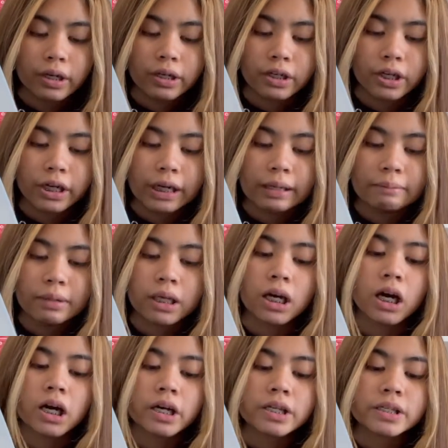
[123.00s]
dirty
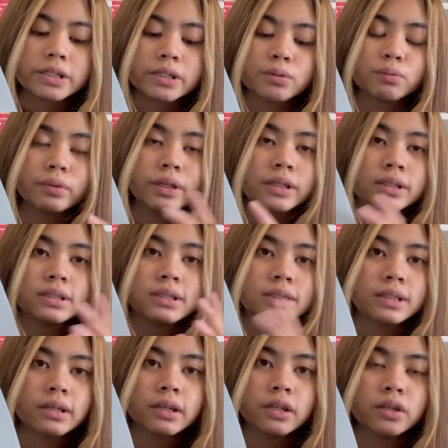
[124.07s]
because we
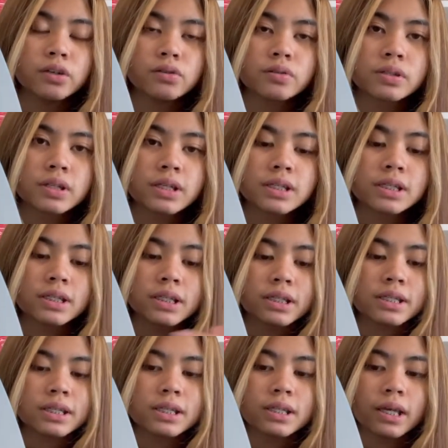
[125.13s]
did use this to
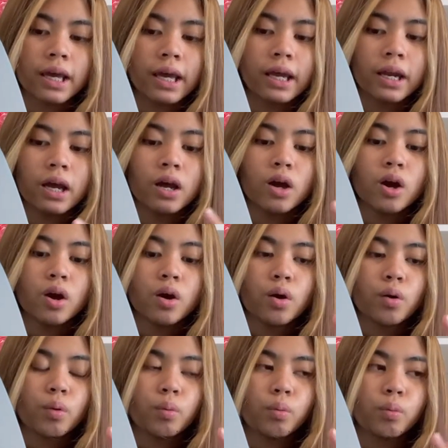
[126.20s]
skate
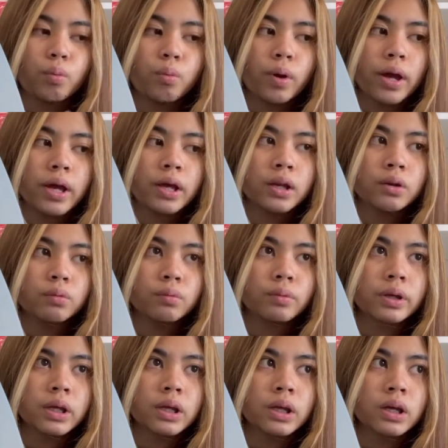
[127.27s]
when
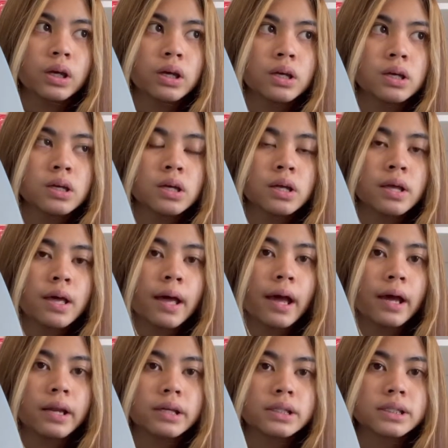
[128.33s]
we
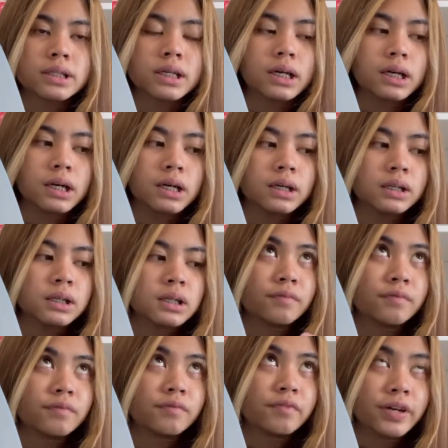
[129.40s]
headed to
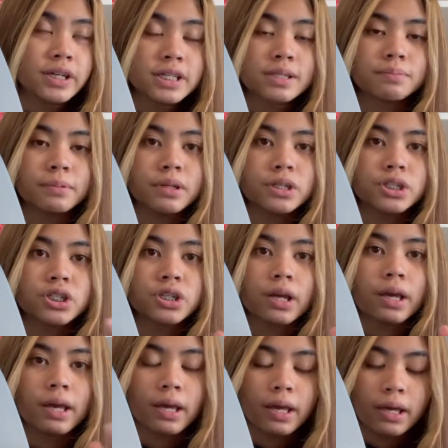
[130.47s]
Venice Beach
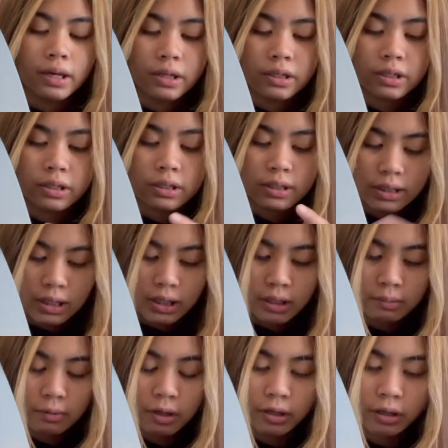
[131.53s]
and Santa
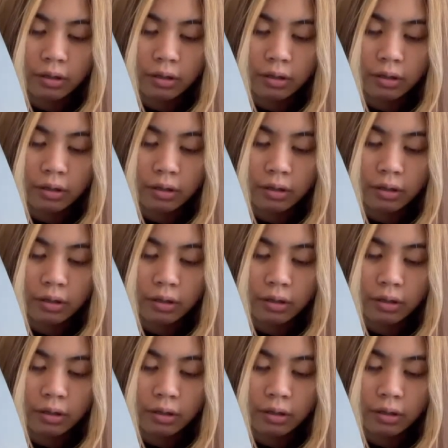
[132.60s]
Monica